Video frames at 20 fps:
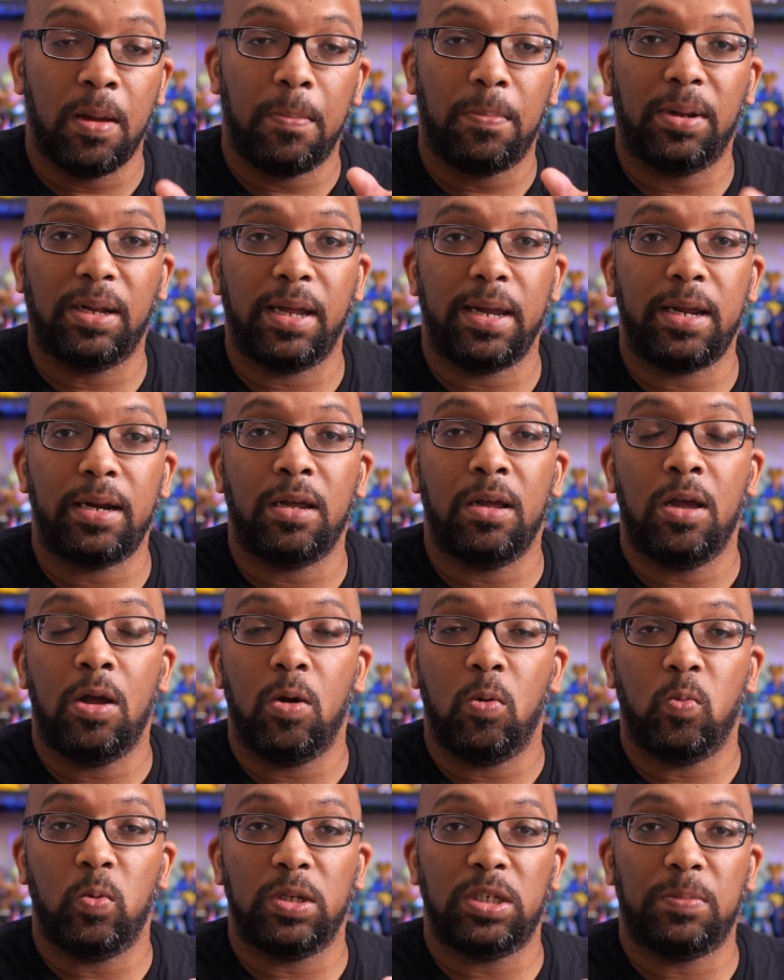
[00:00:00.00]
plate
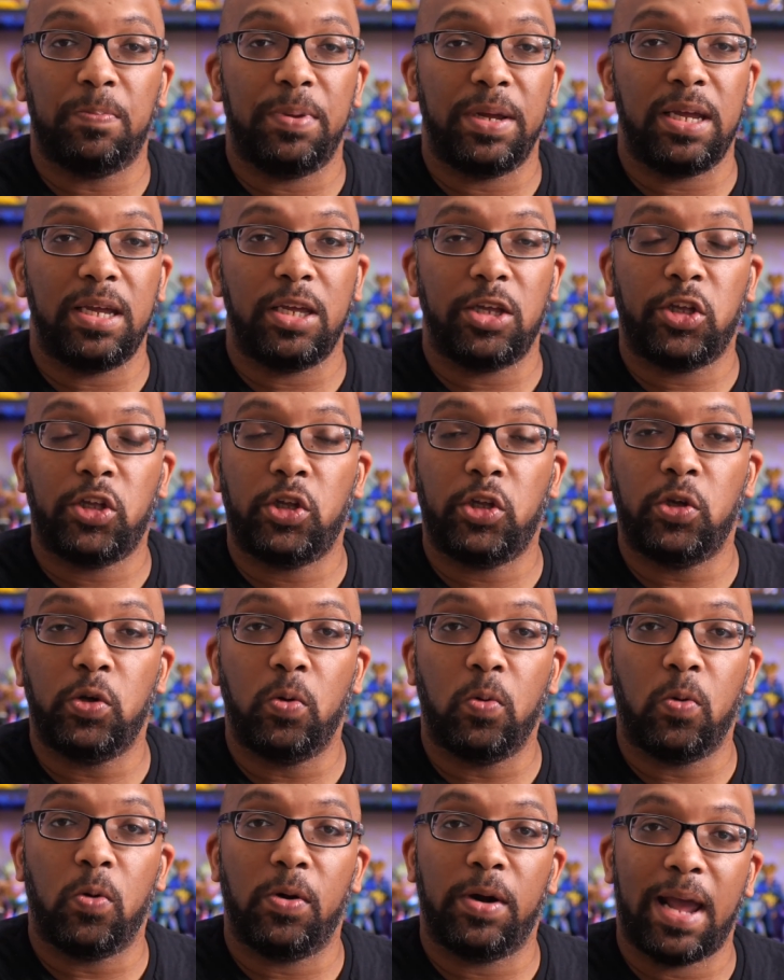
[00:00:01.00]
was being
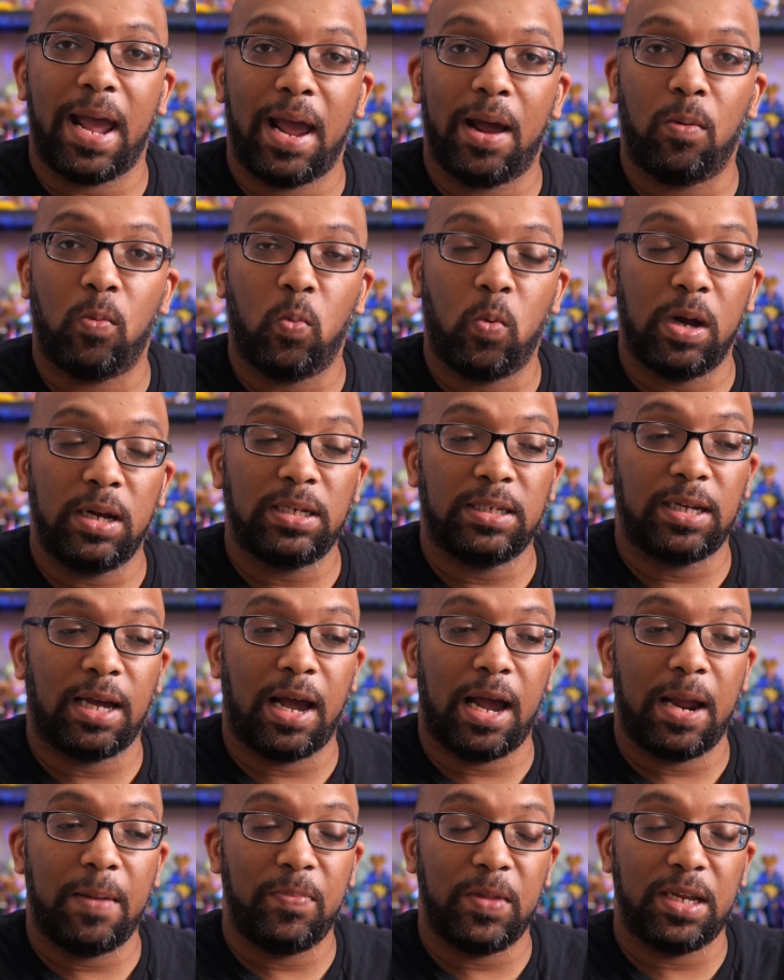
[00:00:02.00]
cured at one
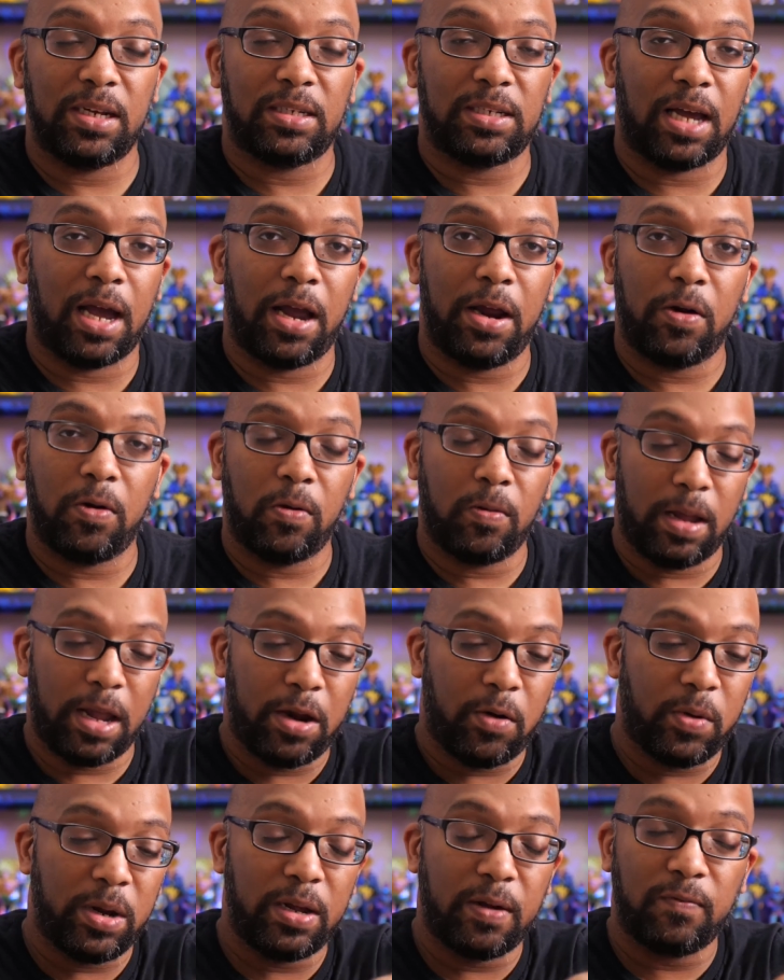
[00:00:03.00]
time. The entire
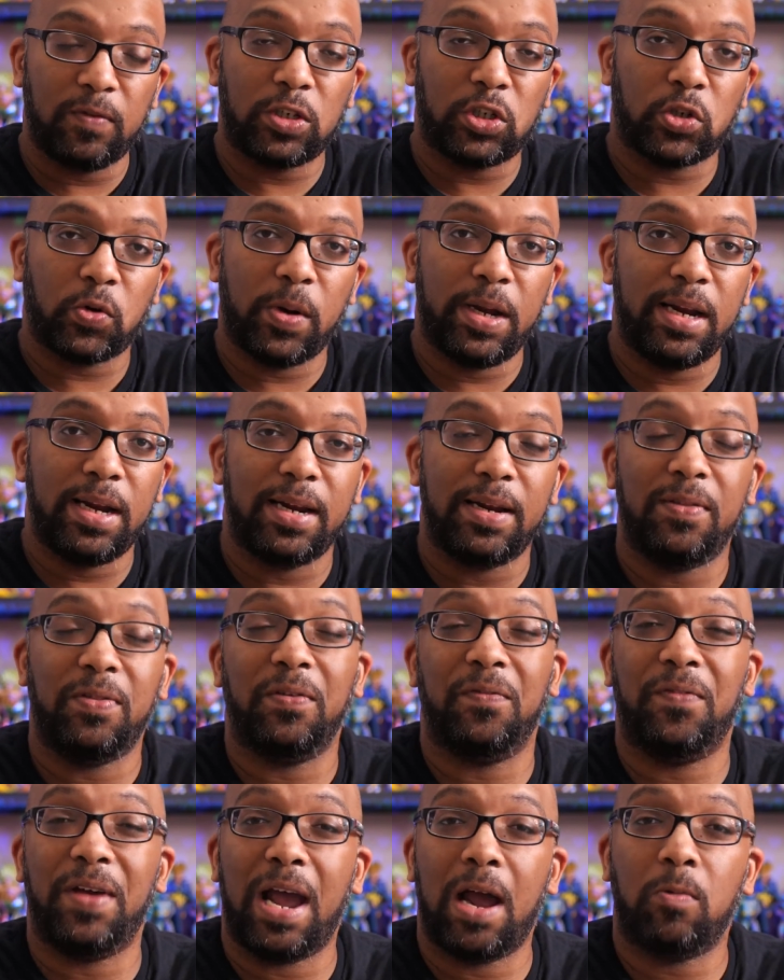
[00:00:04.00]
area of the screen and in
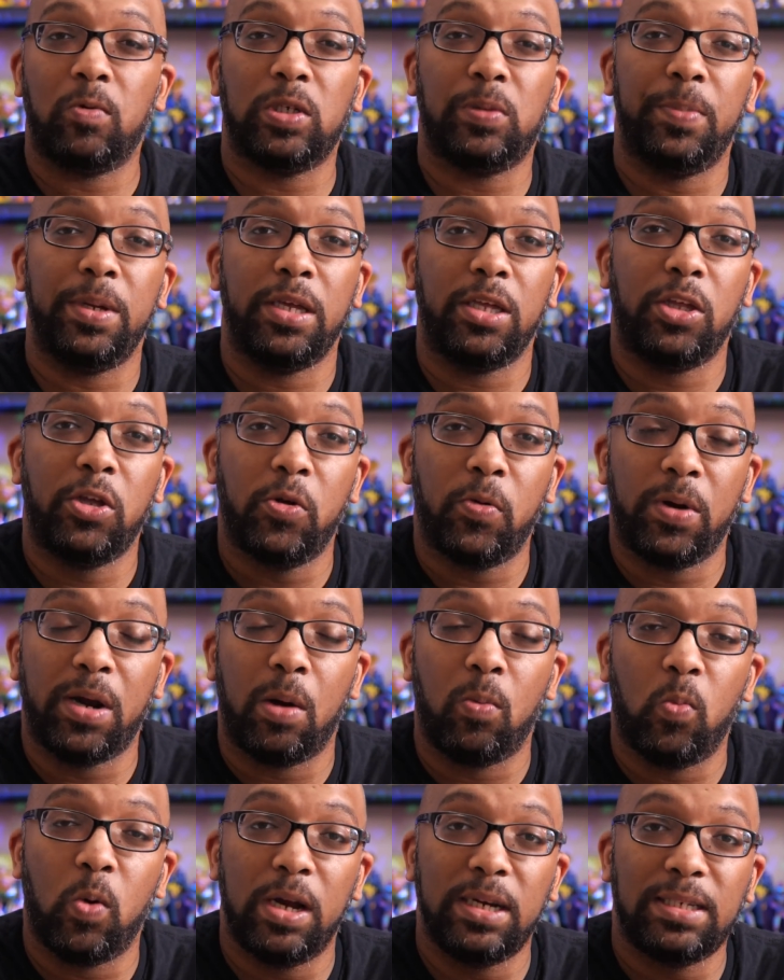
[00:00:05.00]
the vat was being cured
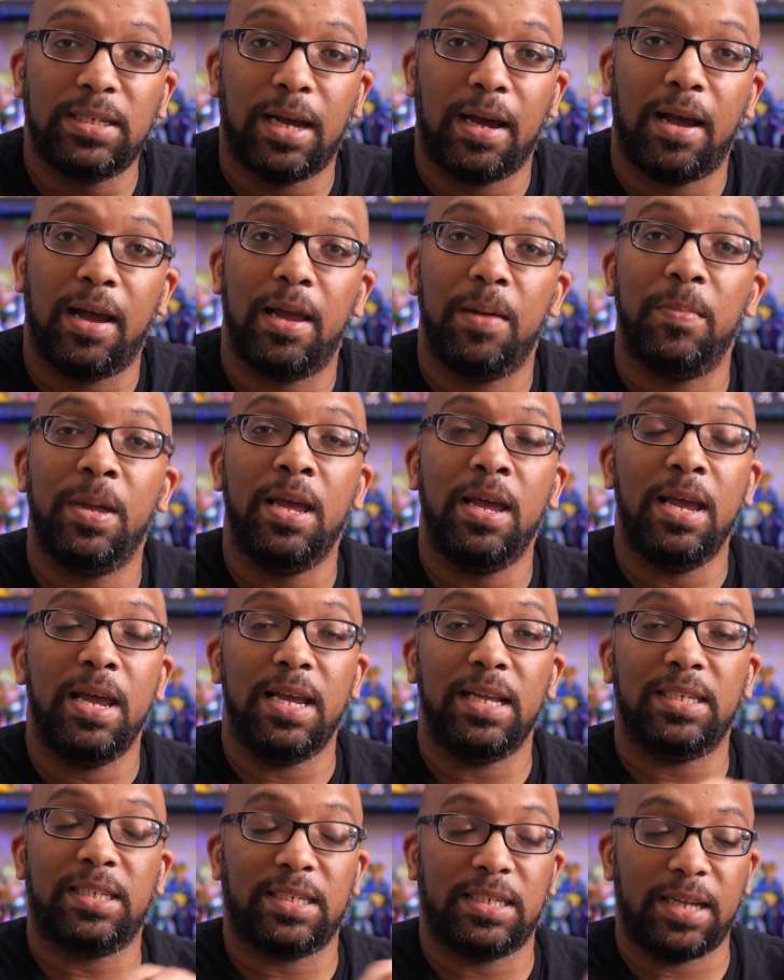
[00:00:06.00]
at one time
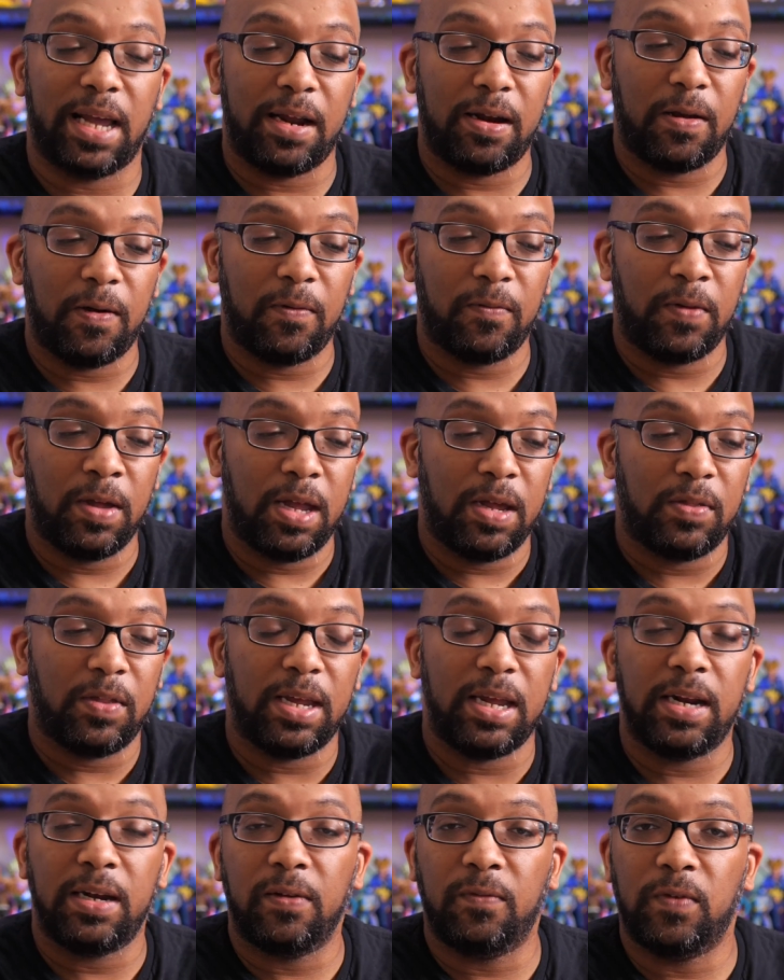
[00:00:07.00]
instead of
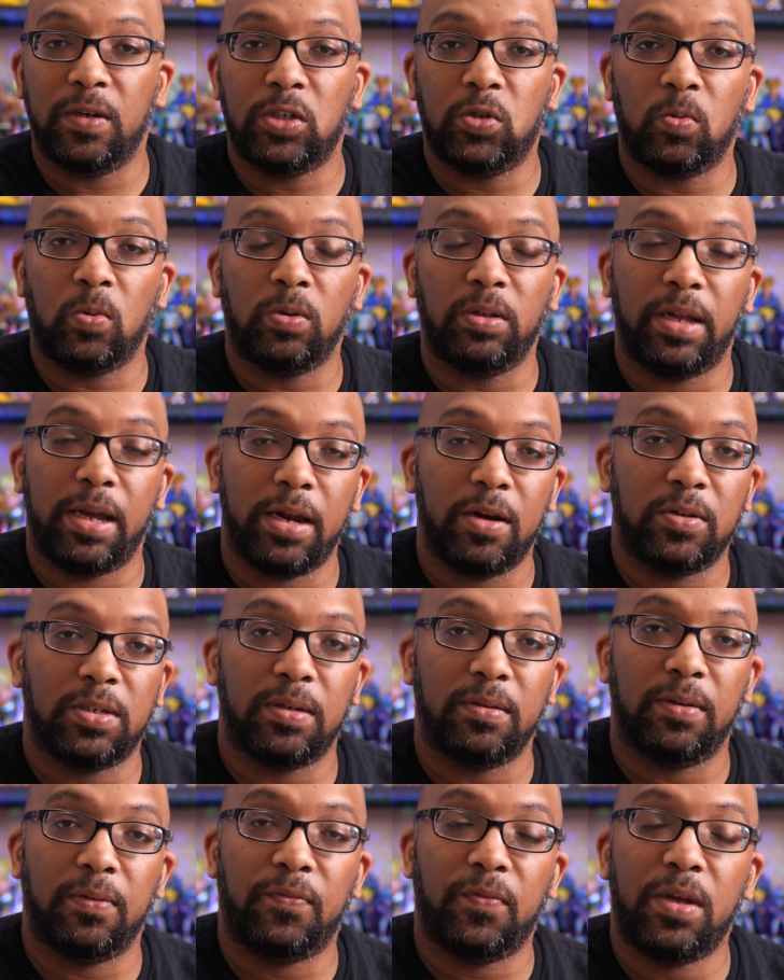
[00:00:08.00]
the individual layers
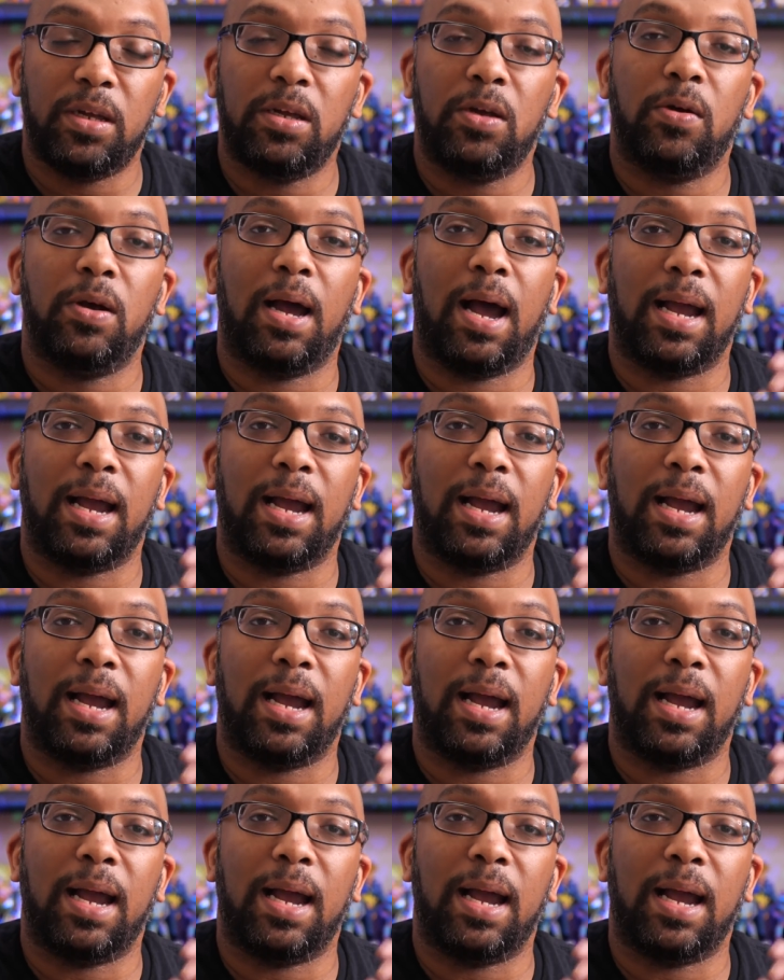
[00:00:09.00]
of the figure.